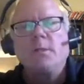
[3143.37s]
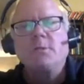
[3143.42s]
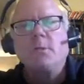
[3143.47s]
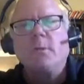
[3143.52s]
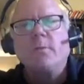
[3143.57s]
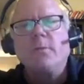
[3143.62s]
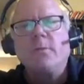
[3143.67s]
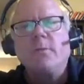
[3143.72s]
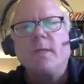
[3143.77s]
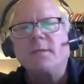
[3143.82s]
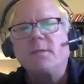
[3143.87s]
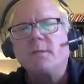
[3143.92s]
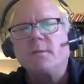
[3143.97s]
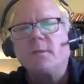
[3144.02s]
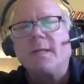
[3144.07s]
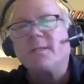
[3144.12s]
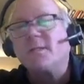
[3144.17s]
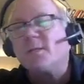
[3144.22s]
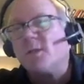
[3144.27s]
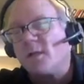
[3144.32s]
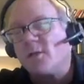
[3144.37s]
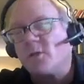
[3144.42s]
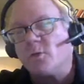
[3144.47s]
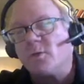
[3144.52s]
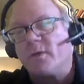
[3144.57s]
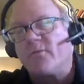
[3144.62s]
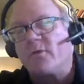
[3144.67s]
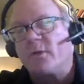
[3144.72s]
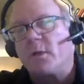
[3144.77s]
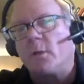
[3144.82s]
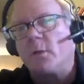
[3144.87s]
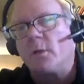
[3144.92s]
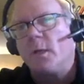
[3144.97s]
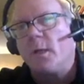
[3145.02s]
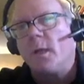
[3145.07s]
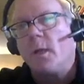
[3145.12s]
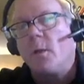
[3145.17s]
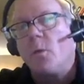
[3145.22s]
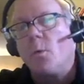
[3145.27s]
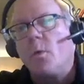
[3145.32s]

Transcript: So that's not too difficult.